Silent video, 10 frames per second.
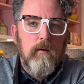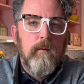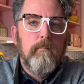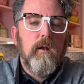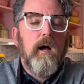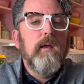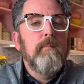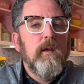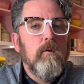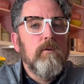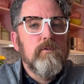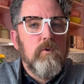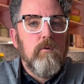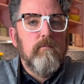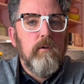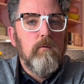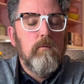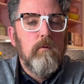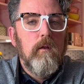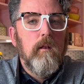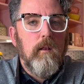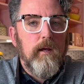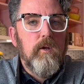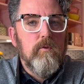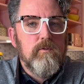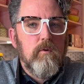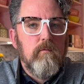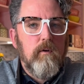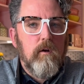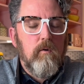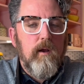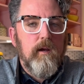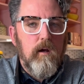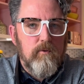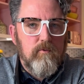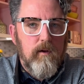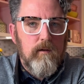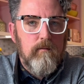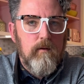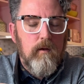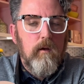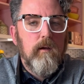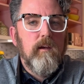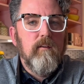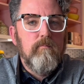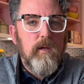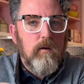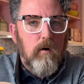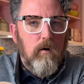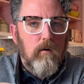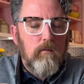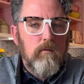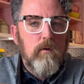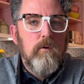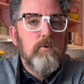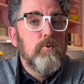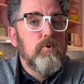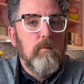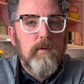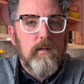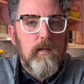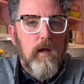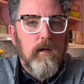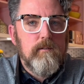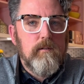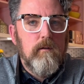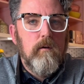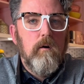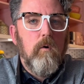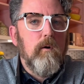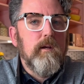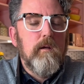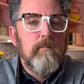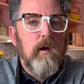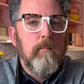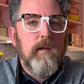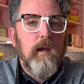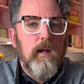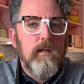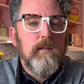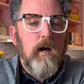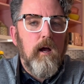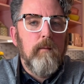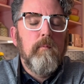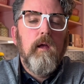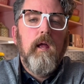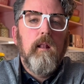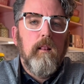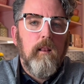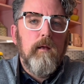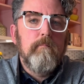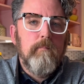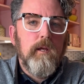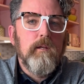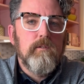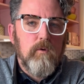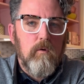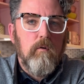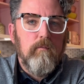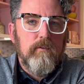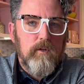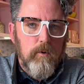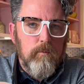but I am here to serve you like you served our great country. Give me a call, shoot me a text, or email me anytime and let me serve you.